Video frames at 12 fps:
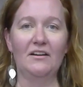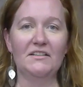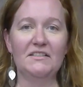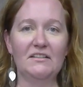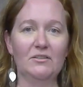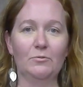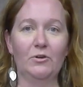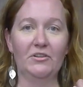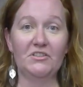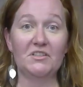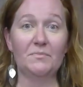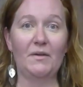to sing the
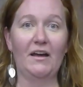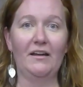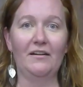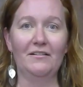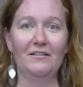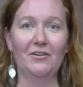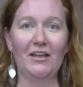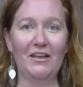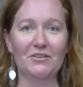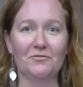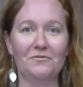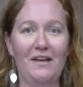words just by
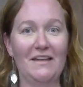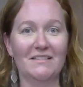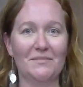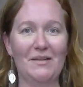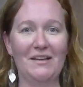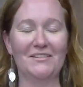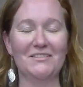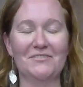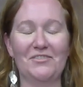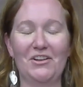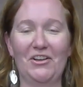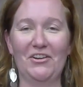looking at your face and being able to
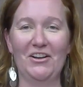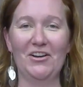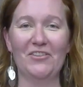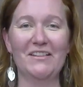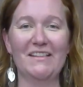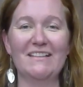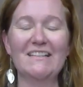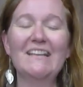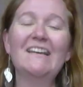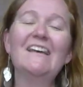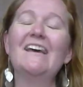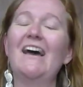follow along with it.
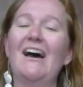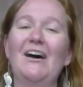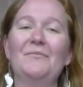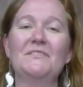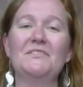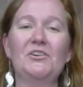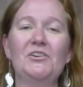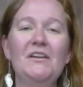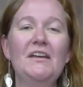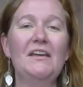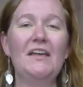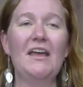So
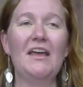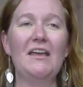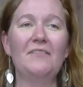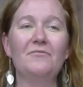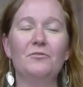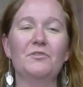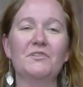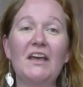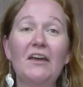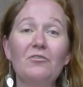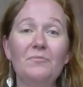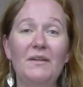for
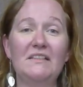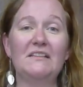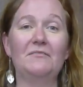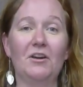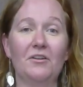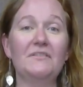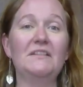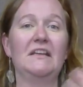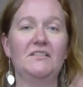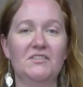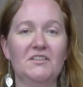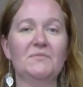sacrament meeting, we often
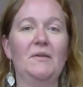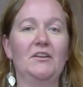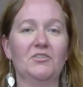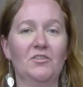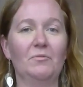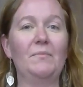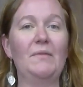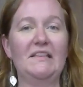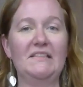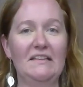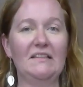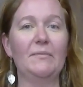tend to just make sure that we're
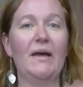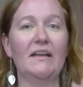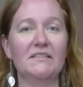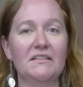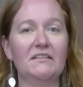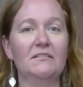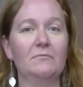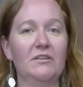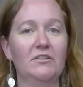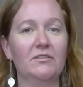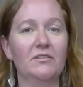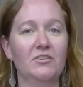beating the pattern and
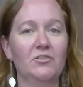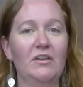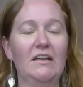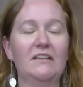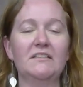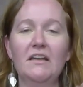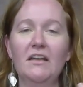we're doing it